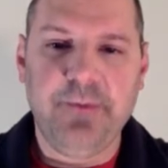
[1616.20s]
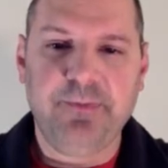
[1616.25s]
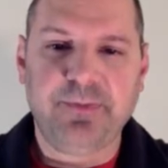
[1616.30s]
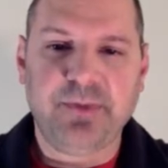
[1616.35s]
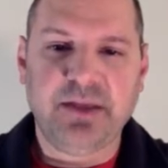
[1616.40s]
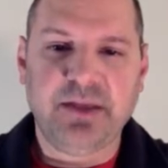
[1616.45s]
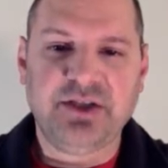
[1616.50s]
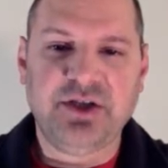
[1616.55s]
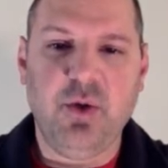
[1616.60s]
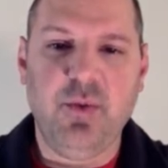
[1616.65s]

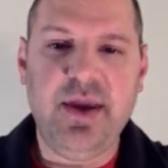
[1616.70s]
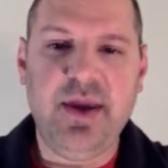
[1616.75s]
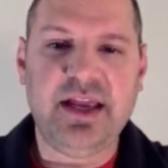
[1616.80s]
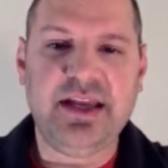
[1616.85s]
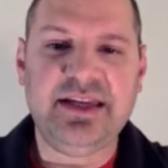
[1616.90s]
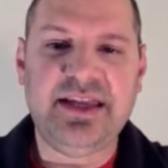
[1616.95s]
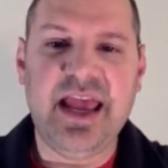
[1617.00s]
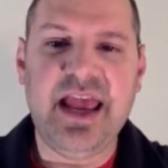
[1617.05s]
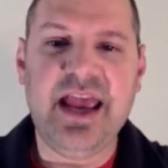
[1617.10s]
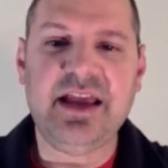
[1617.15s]
So we
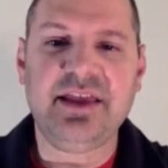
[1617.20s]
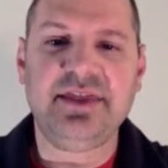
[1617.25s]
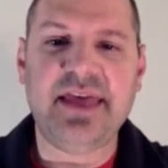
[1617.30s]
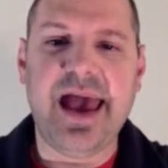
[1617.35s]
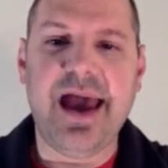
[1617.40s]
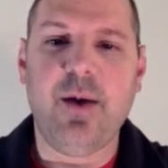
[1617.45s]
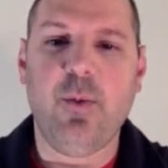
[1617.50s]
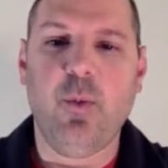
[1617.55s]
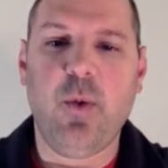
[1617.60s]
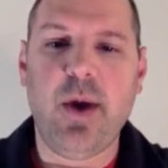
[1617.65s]
can take
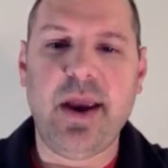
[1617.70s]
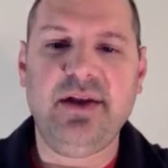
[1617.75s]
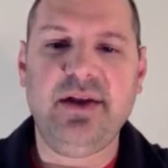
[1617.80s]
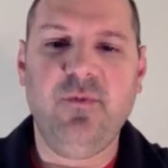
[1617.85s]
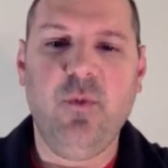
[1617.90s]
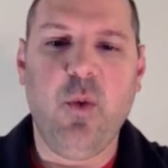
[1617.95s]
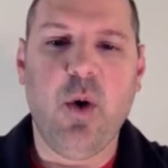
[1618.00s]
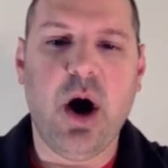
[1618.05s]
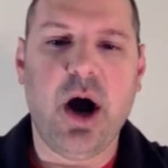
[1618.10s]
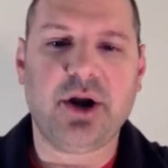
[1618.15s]
that weight of
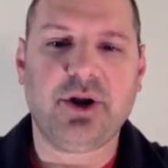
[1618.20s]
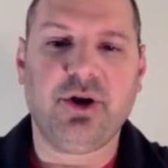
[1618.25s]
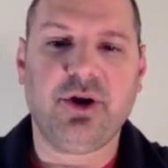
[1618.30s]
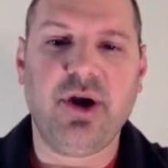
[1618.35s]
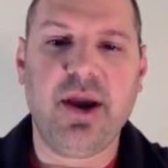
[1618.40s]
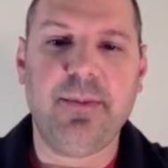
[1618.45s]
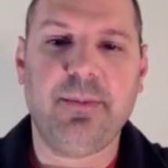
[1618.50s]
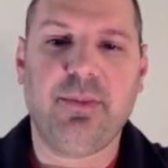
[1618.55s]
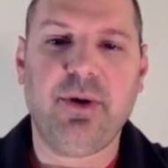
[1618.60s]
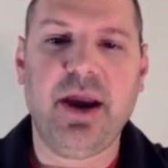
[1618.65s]

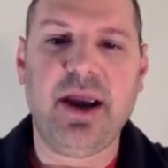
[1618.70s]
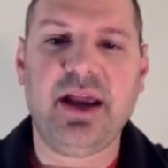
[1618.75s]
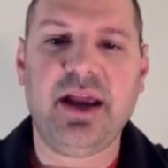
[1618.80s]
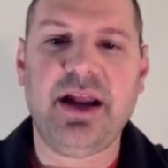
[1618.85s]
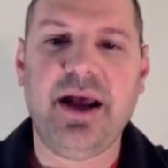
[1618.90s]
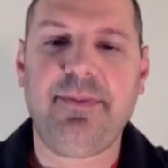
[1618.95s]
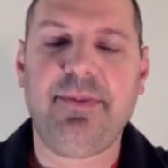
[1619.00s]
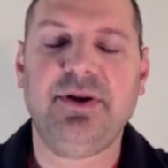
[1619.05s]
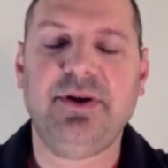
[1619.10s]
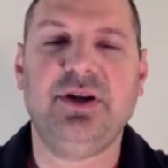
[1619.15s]
water and break it
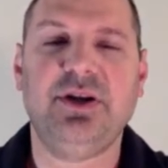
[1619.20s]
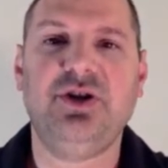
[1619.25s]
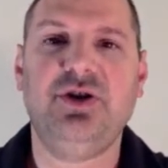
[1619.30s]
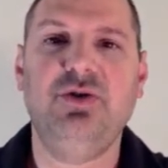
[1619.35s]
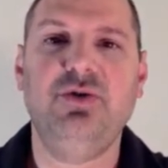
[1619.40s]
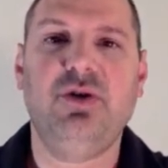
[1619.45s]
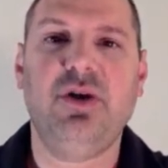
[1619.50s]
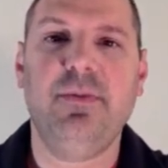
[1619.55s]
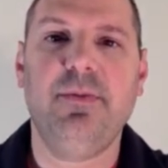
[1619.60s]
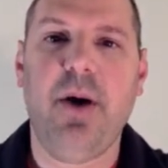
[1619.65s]
up into
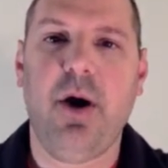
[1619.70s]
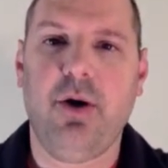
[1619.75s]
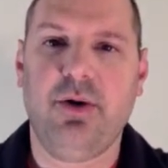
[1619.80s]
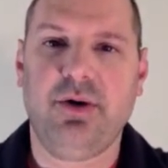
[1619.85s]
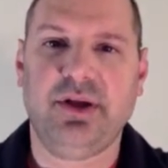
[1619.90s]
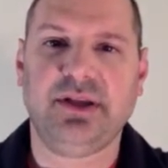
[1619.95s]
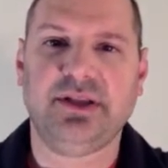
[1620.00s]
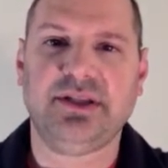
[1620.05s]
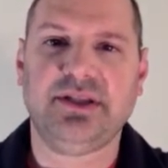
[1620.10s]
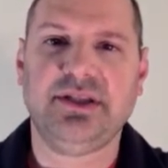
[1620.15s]
two
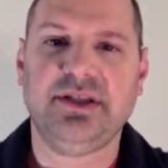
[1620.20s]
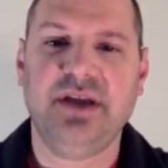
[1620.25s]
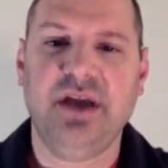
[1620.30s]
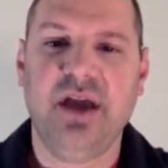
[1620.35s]
components.